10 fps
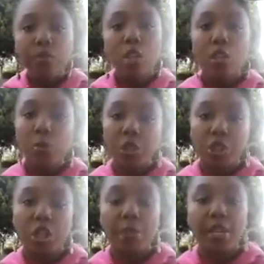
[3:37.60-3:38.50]
So which is
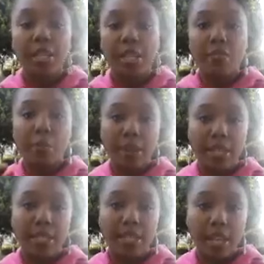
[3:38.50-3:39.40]
good because they
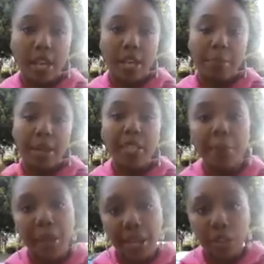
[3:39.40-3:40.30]
replaced that
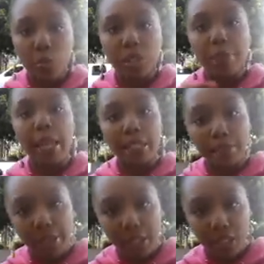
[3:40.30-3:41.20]
basic package with the platinum
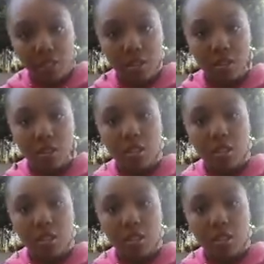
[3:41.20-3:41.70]
package.